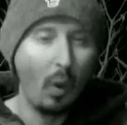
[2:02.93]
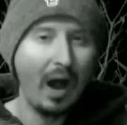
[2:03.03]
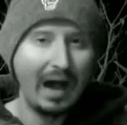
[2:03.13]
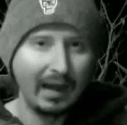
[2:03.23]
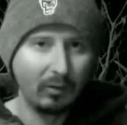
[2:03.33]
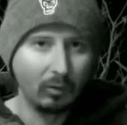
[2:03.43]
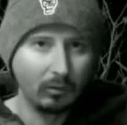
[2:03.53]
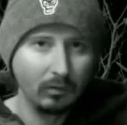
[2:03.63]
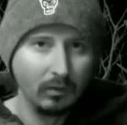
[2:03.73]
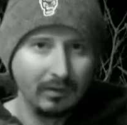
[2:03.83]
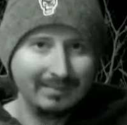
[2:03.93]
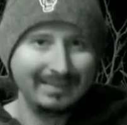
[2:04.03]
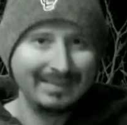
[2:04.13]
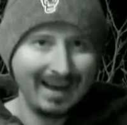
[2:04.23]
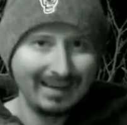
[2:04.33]
while
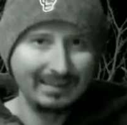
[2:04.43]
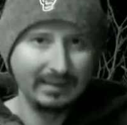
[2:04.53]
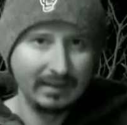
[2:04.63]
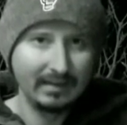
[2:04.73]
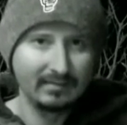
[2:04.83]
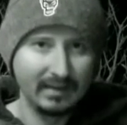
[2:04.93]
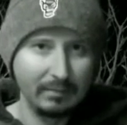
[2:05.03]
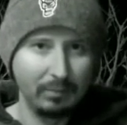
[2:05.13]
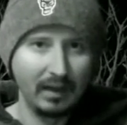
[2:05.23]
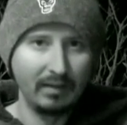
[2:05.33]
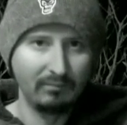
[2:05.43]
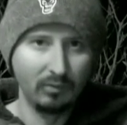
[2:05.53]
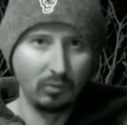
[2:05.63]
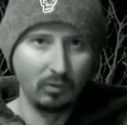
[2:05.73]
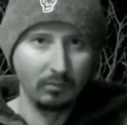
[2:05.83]
denying that same
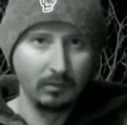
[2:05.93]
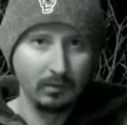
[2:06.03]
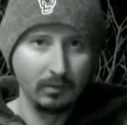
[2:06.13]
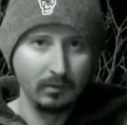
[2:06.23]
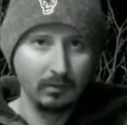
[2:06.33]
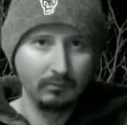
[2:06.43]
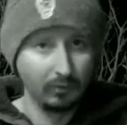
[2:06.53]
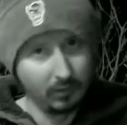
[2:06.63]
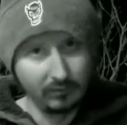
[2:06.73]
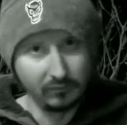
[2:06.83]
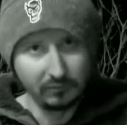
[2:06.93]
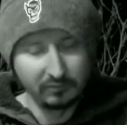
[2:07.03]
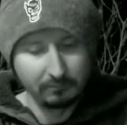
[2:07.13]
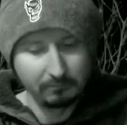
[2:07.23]
platform for others.